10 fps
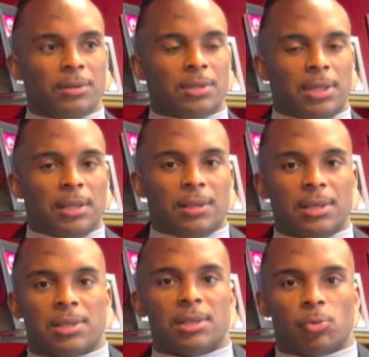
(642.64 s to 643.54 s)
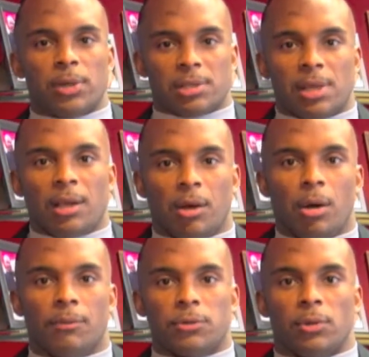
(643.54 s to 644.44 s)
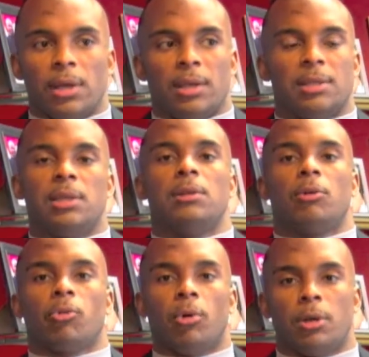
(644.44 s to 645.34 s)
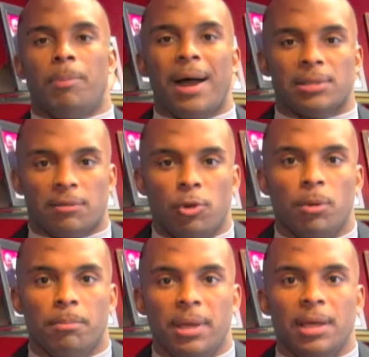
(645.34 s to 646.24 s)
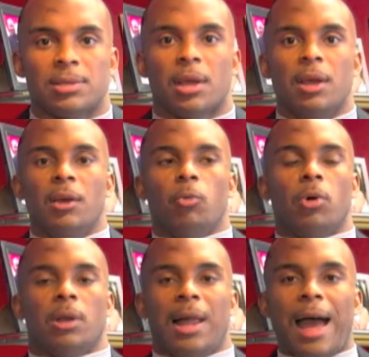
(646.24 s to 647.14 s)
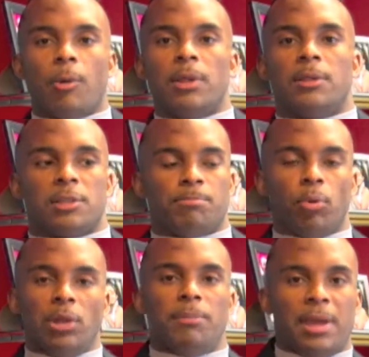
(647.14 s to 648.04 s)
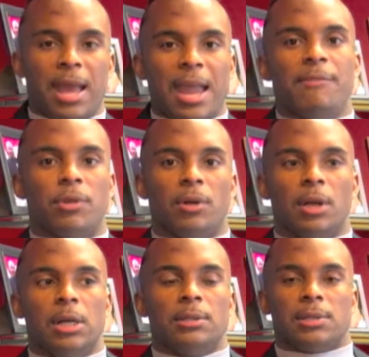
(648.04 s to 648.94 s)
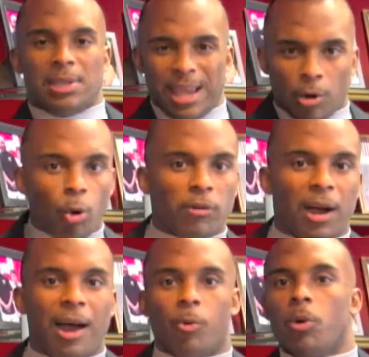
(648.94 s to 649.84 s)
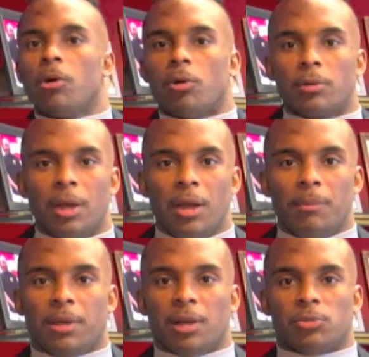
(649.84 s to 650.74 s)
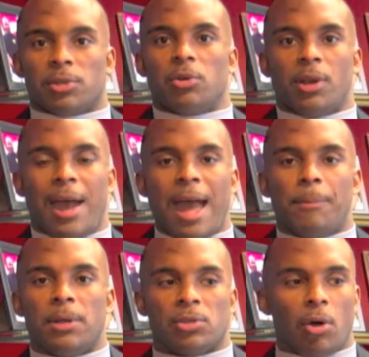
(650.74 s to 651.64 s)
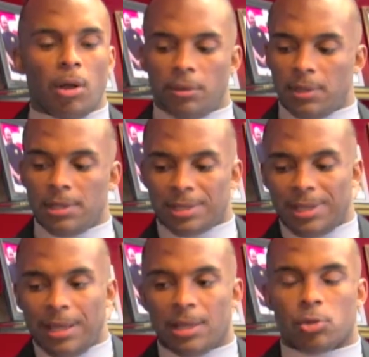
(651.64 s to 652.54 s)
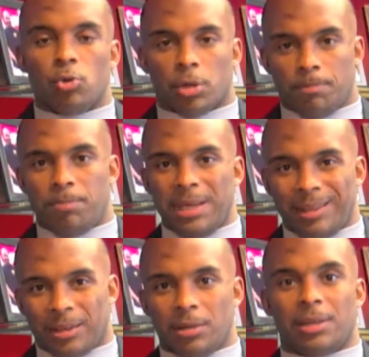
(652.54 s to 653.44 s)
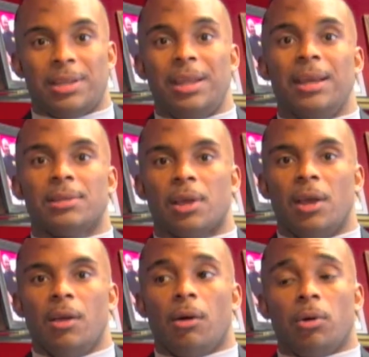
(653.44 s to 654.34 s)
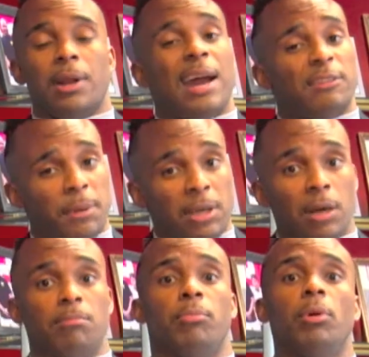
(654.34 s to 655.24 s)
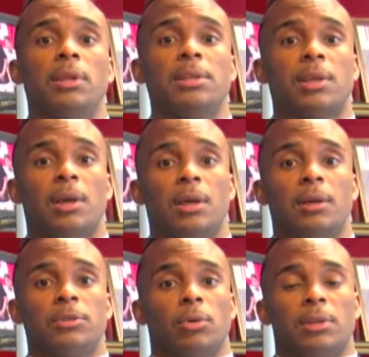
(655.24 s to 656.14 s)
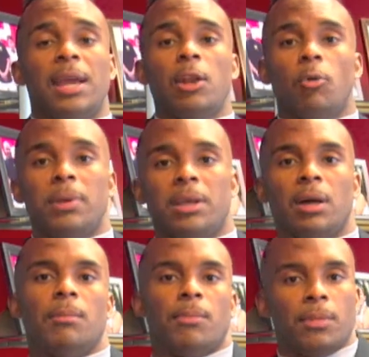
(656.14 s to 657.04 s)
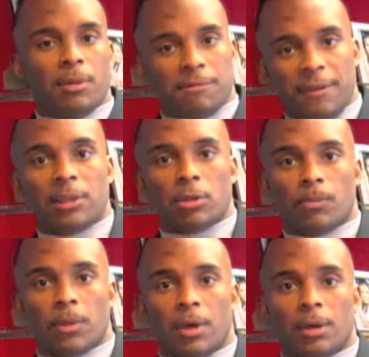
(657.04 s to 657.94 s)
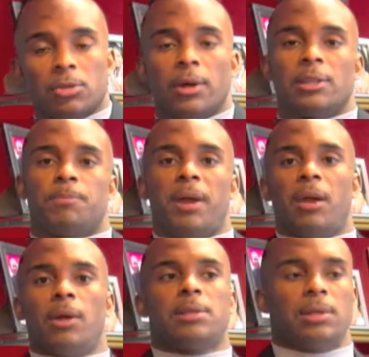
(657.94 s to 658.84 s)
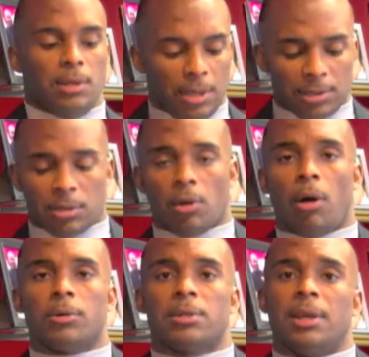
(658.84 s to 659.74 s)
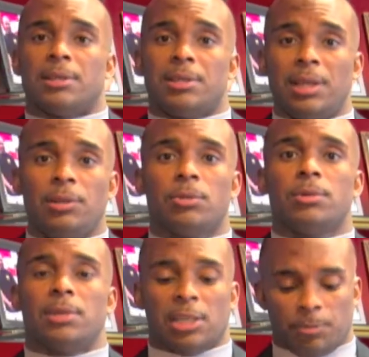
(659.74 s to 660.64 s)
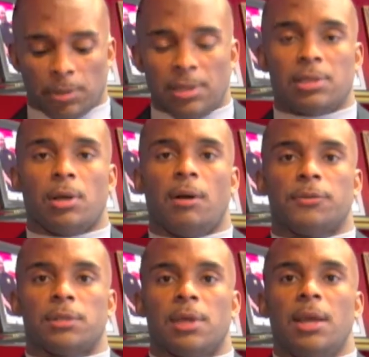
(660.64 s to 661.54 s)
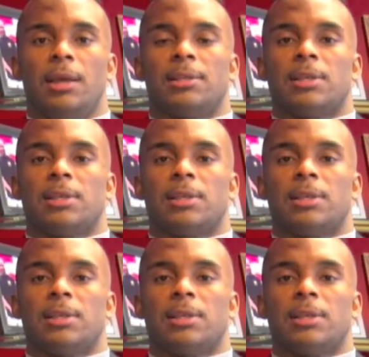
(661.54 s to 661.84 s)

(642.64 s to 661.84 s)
get these situations taken care of so they can continue to grow into positive human beings. We're allowing this bully behavior to take over our world, because what's going to happen is all of these kids who could be good kids are going to have to become bullies so that they don't become the victim. So as parents, as adults, as teachers, as police officers, it's